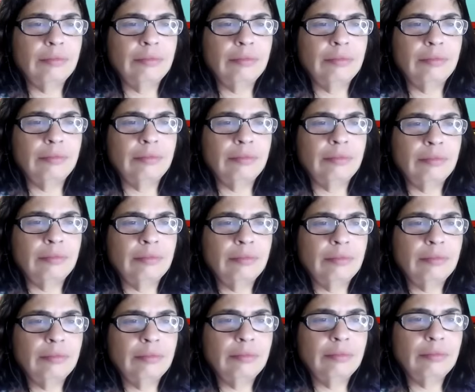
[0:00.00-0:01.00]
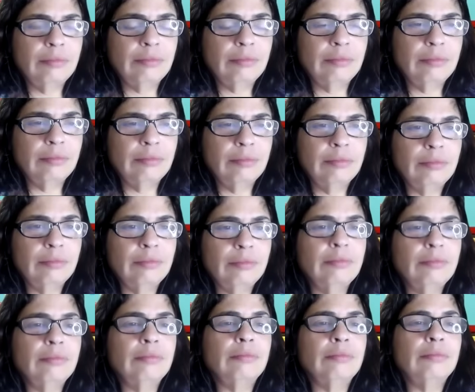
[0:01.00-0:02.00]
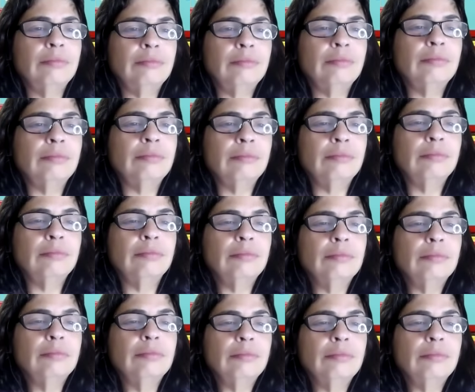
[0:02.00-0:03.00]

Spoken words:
(silent)